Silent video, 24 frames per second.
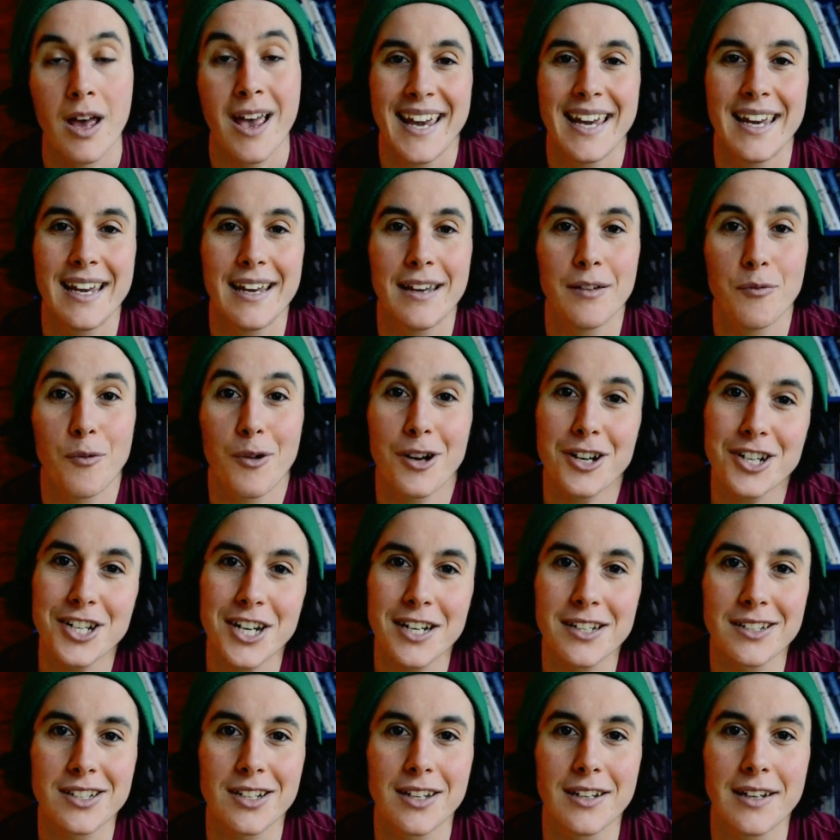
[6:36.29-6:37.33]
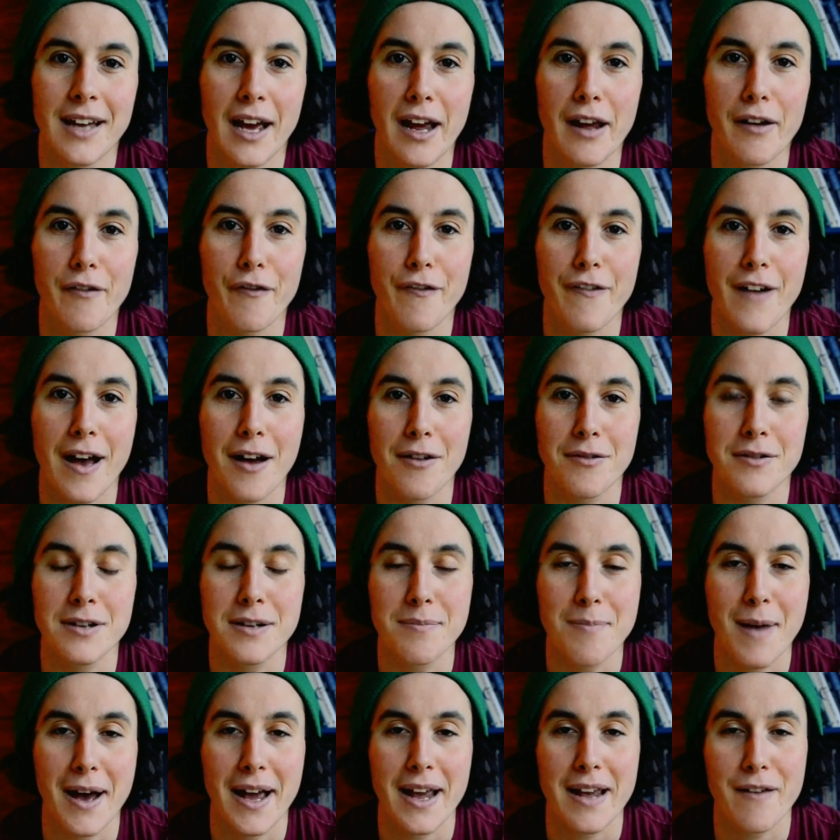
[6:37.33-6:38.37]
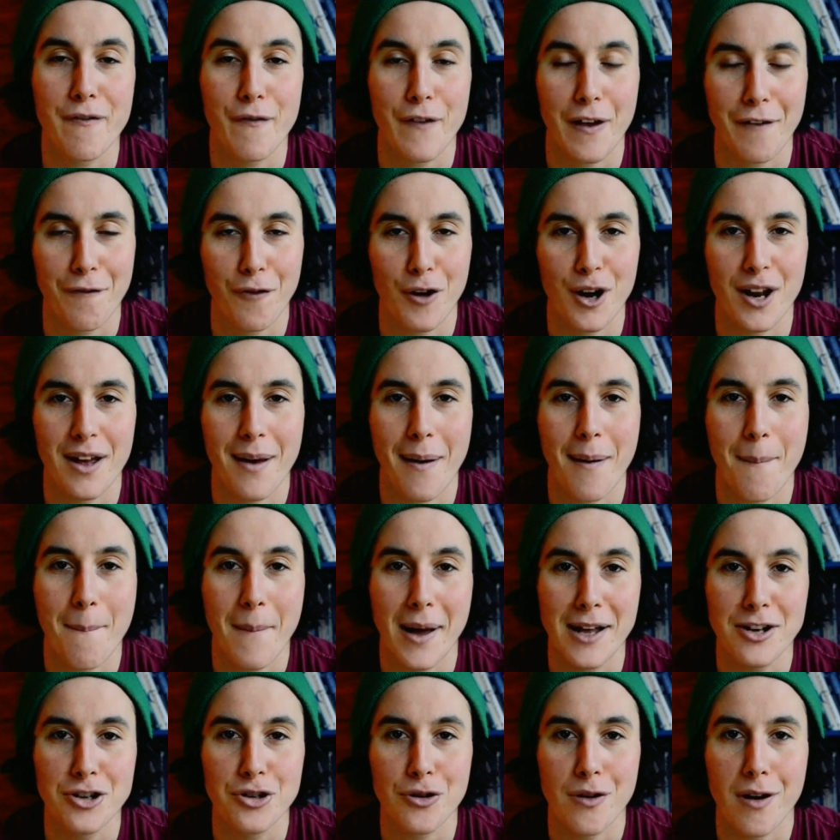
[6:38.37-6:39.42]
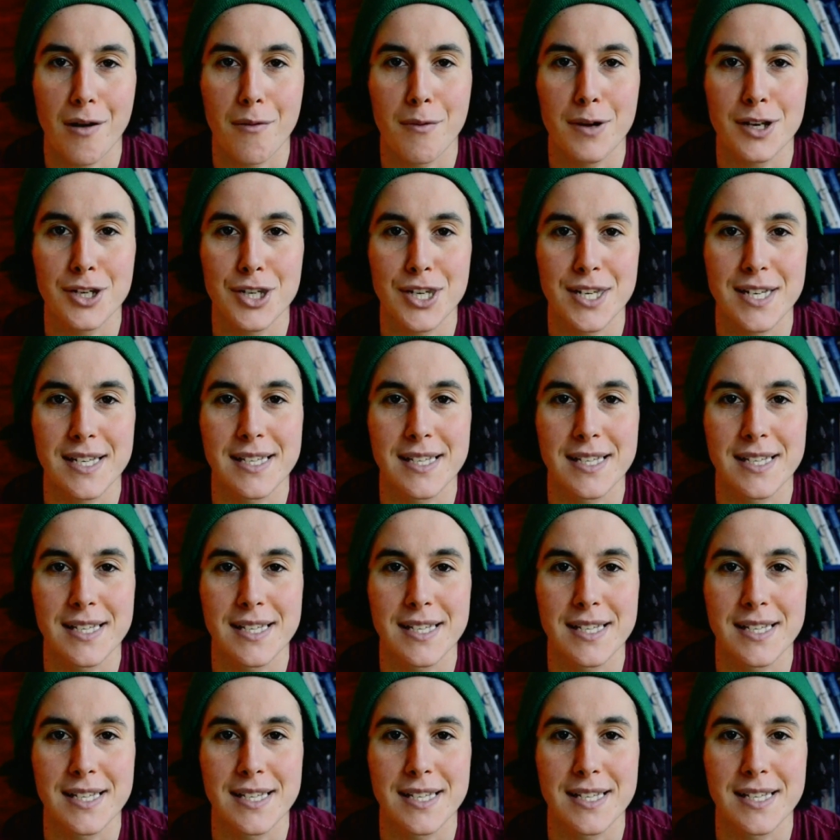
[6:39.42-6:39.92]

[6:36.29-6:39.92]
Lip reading: In Washington, I found my favorite mantra, which